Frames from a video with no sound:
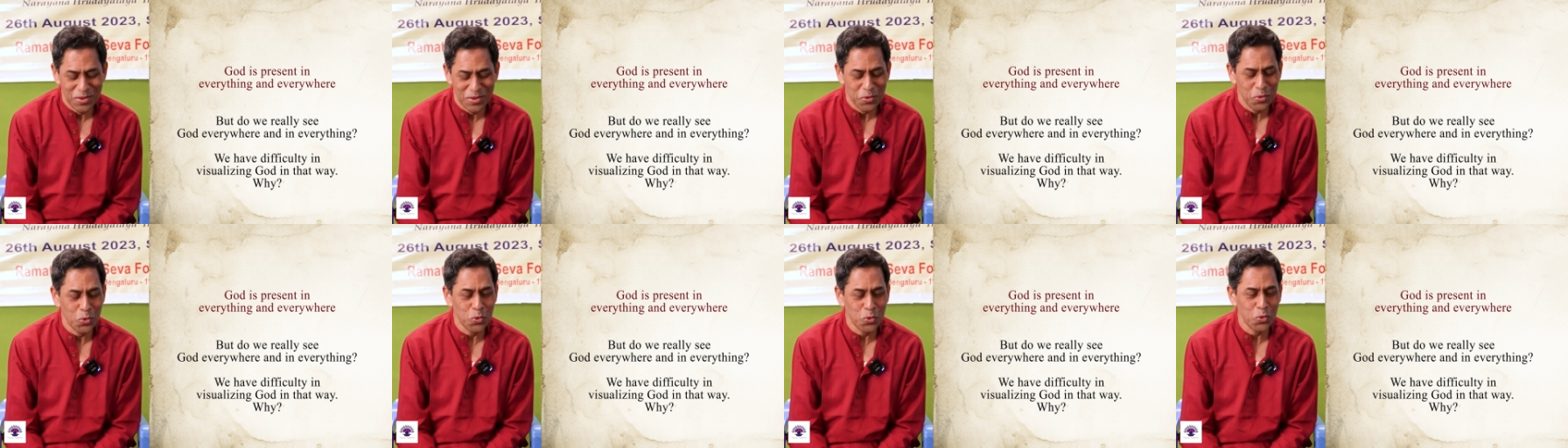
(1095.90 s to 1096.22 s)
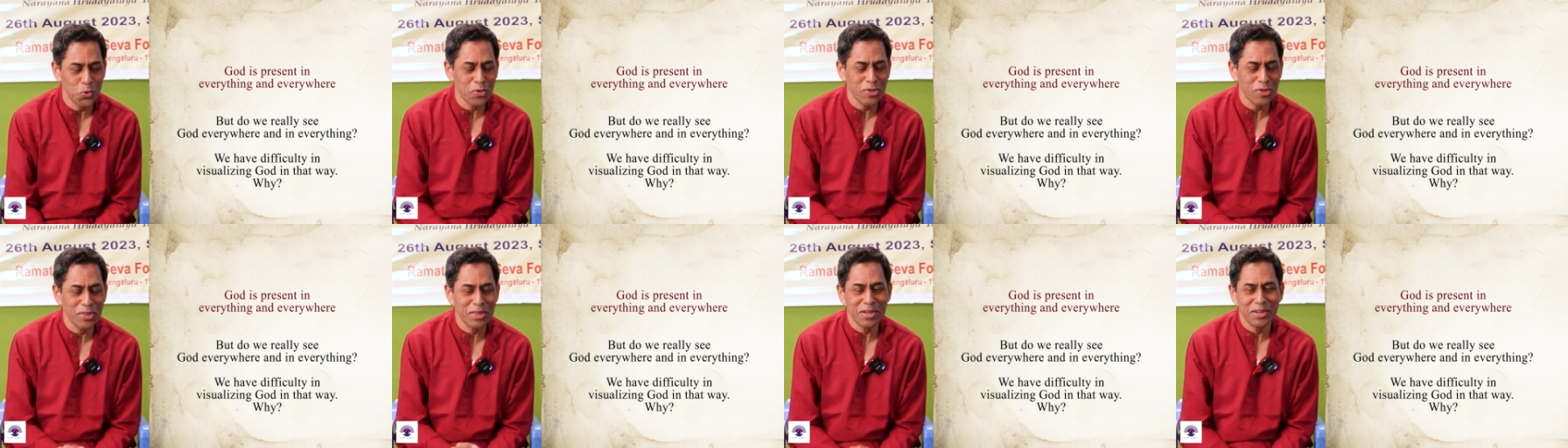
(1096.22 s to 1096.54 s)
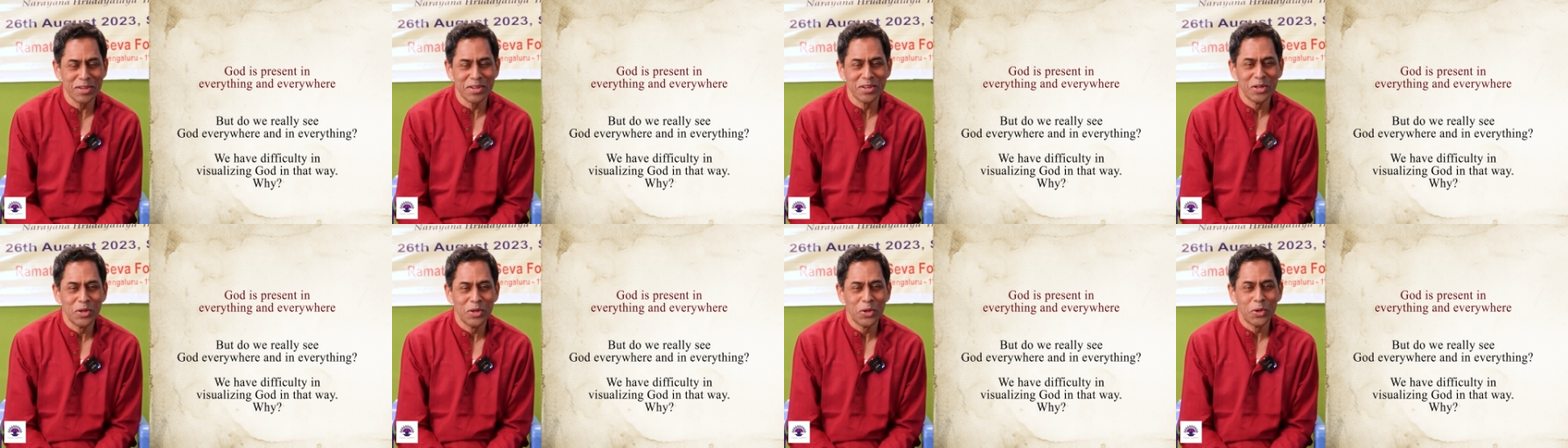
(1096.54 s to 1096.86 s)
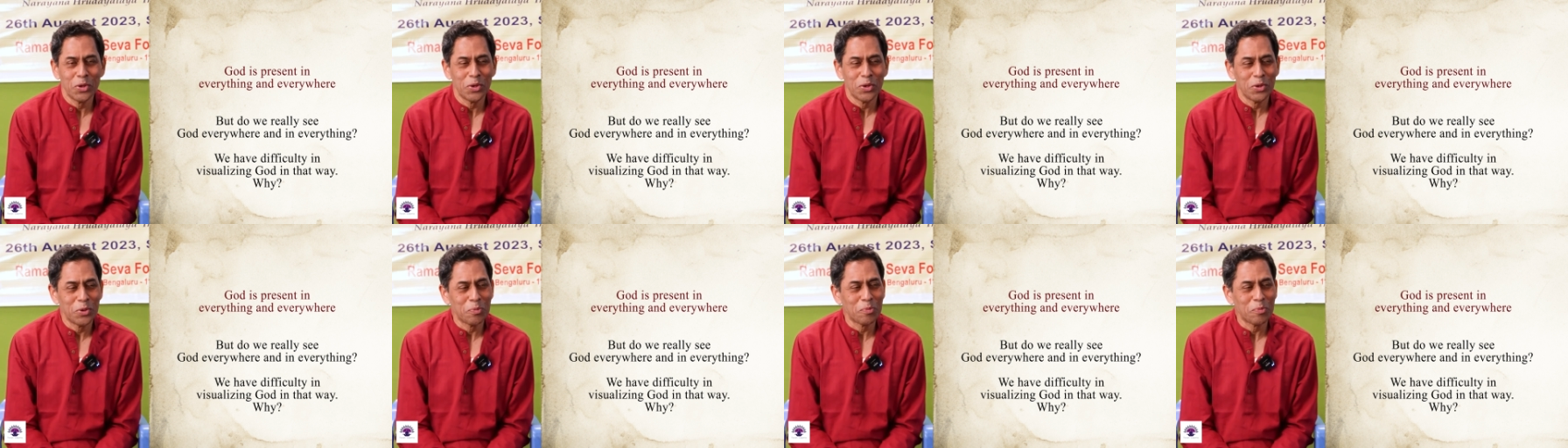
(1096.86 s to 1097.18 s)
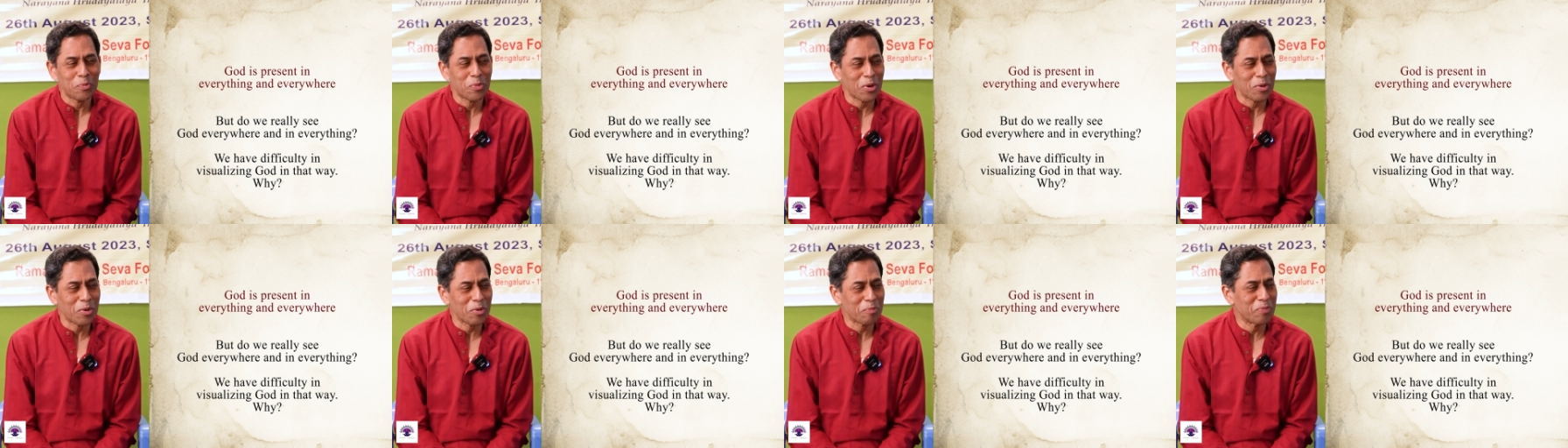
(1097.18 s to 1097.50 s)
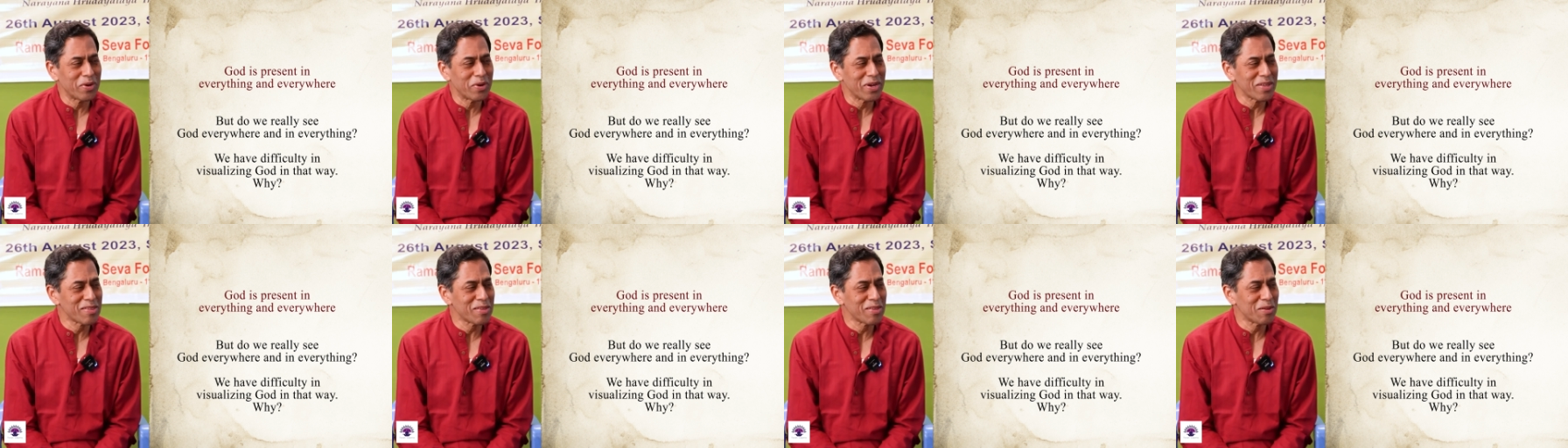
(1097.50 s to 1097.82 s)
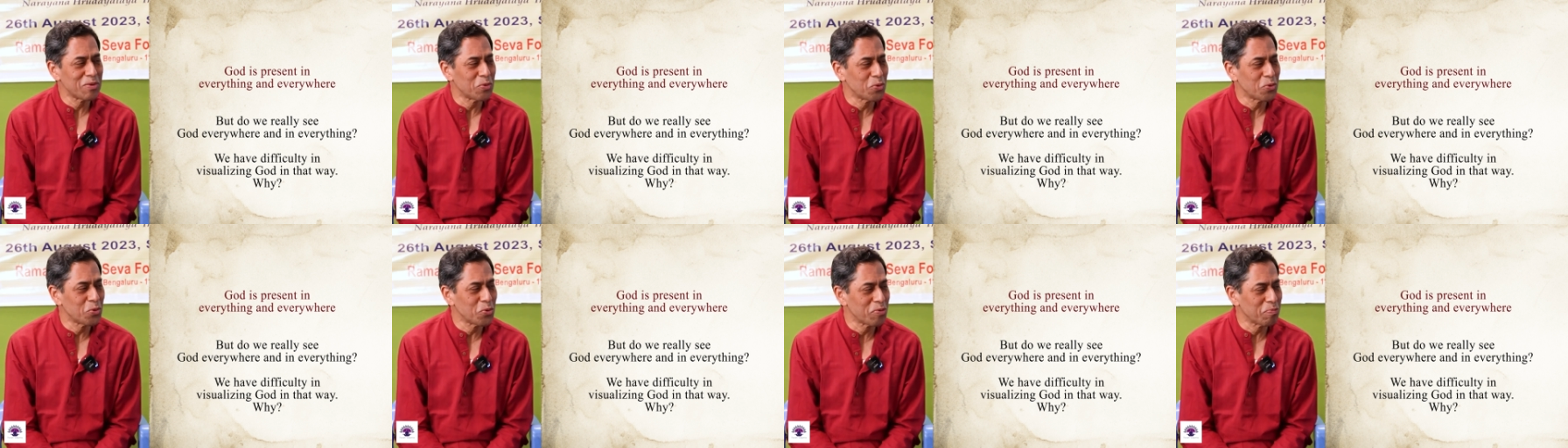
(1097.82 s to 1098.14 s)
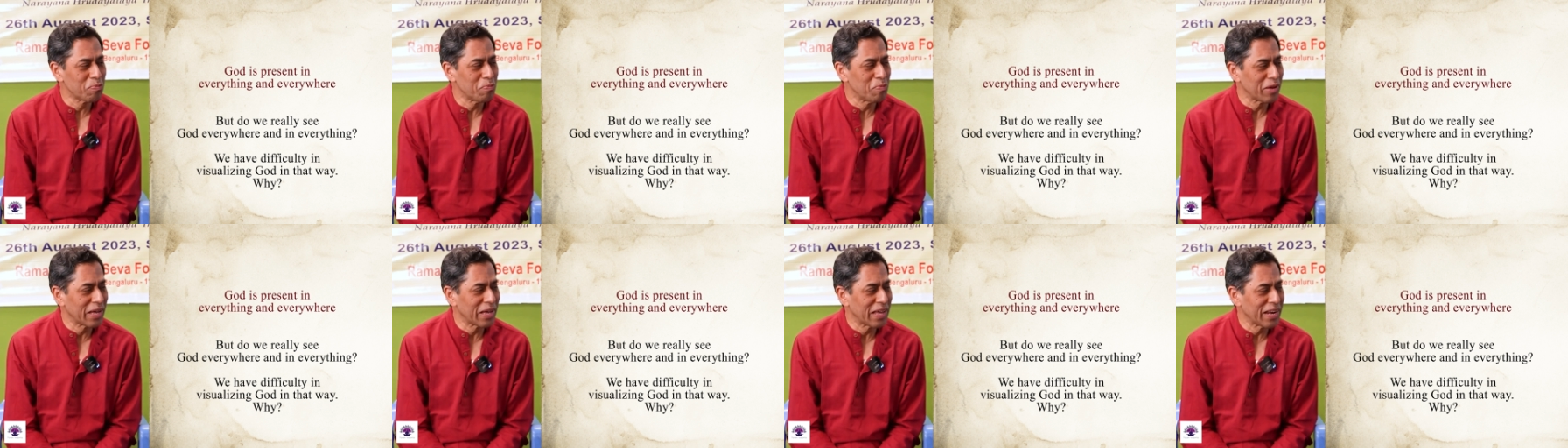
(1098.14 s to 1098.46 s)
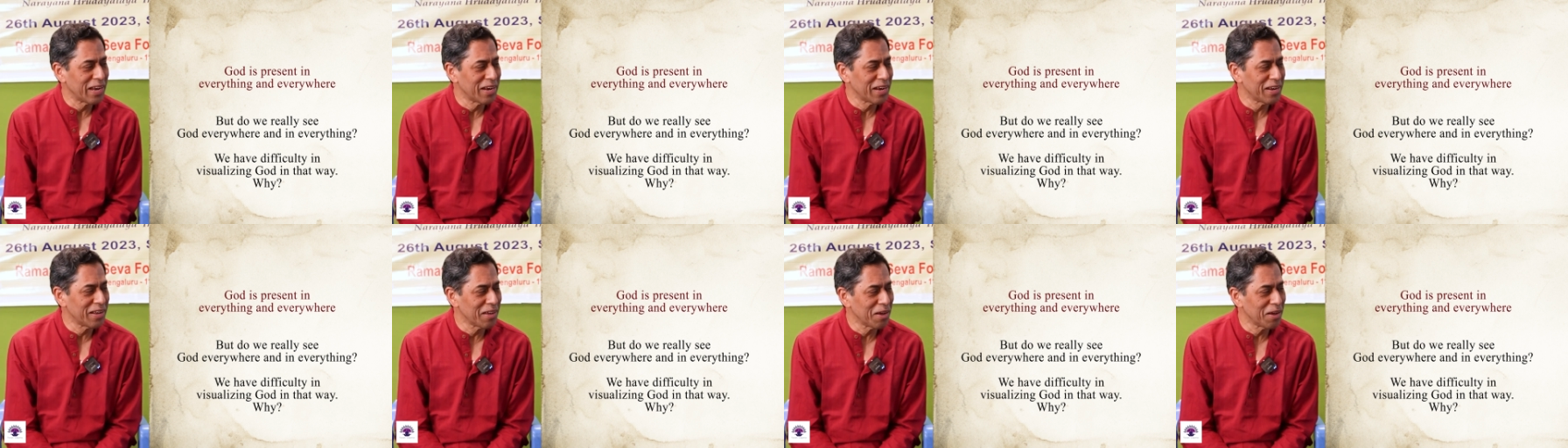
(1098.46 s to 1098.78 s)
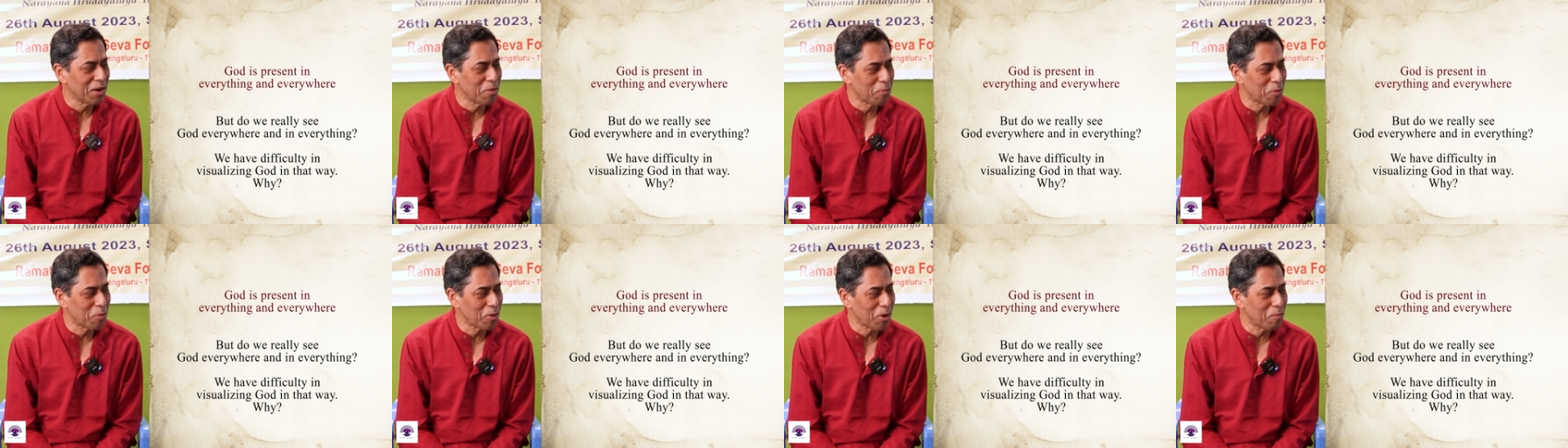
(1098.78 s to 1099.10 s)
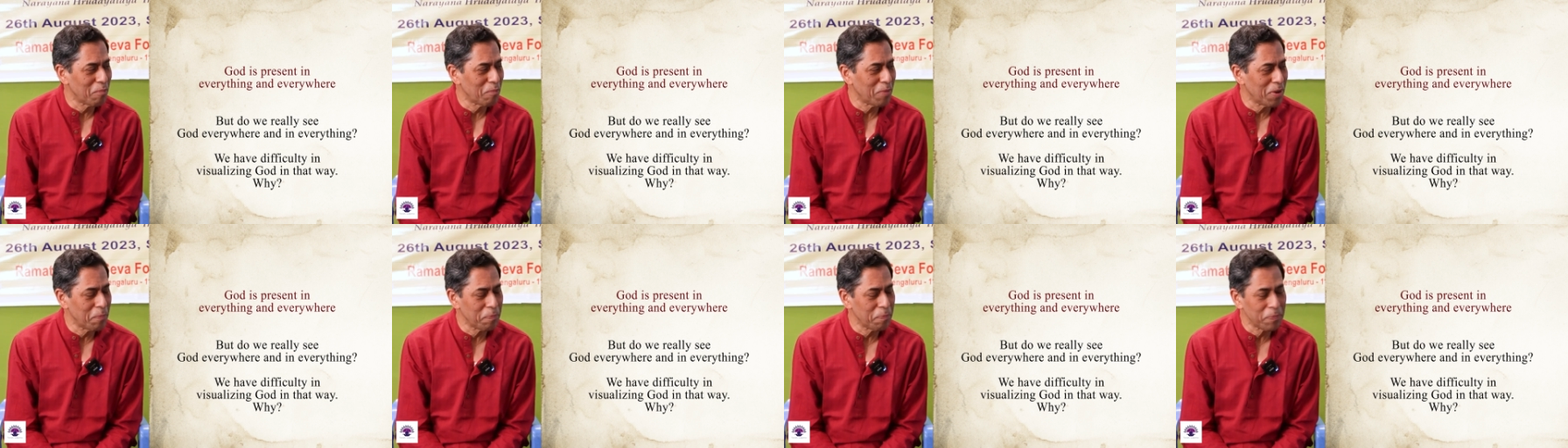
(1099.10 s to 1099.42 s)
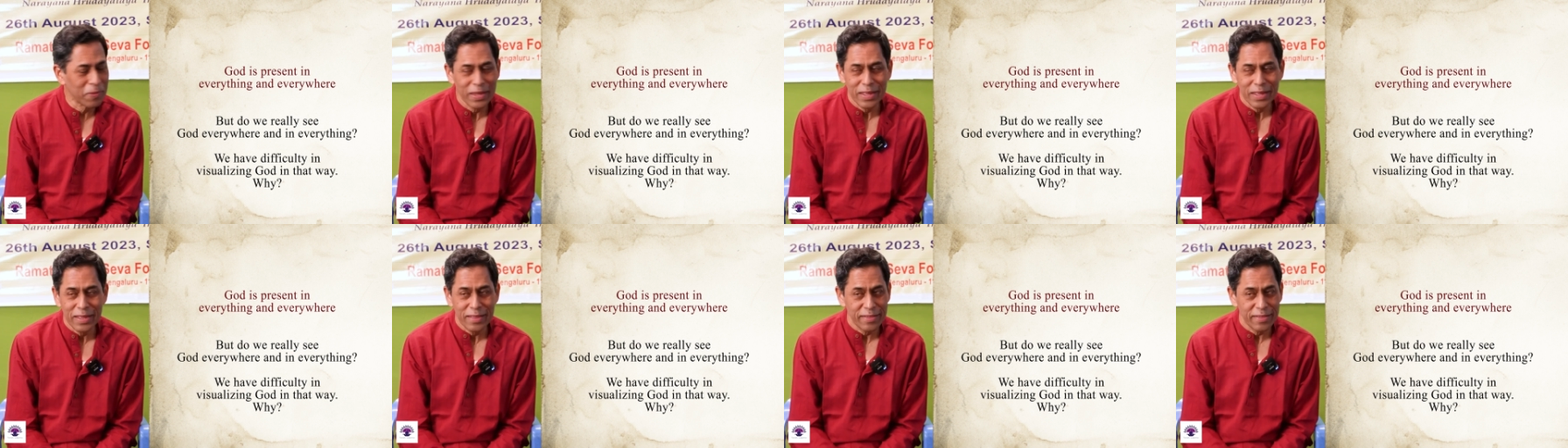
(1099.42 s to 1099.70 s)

Who's the person who's creating a problem?